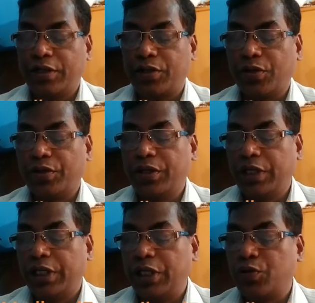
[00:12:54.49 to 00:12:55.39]
So
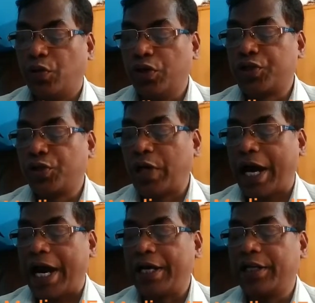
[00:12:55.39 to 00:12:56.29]
it also
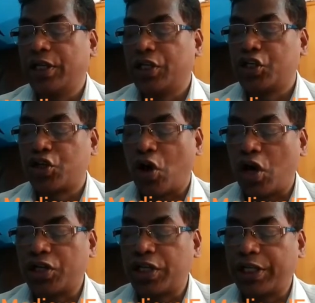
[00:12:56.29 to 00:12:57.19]
had
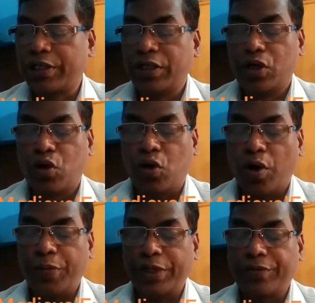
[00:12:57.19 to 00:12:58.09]
shorter
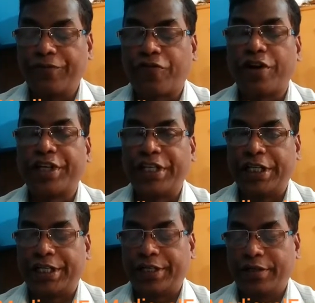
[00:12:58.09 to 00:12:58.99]
common
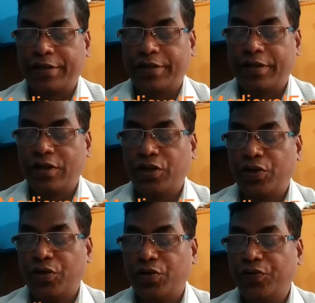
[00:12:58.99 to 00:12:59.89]
frontiers
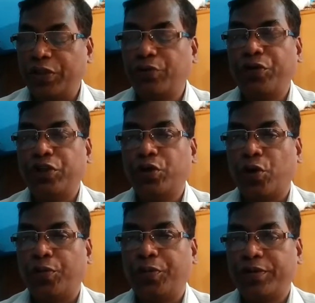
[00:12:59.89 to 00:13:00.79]
with
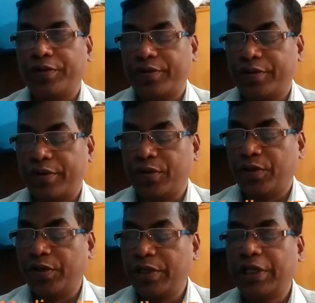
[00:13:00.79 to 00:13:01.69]
Europe.
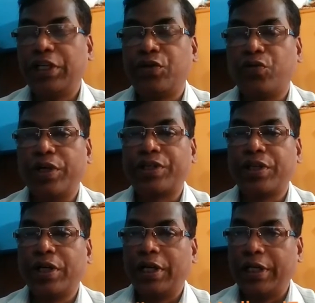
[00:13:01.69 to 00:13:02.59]
So it was
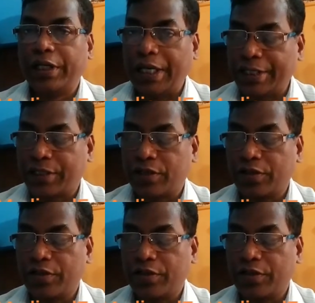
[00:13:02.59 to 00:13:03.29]
less.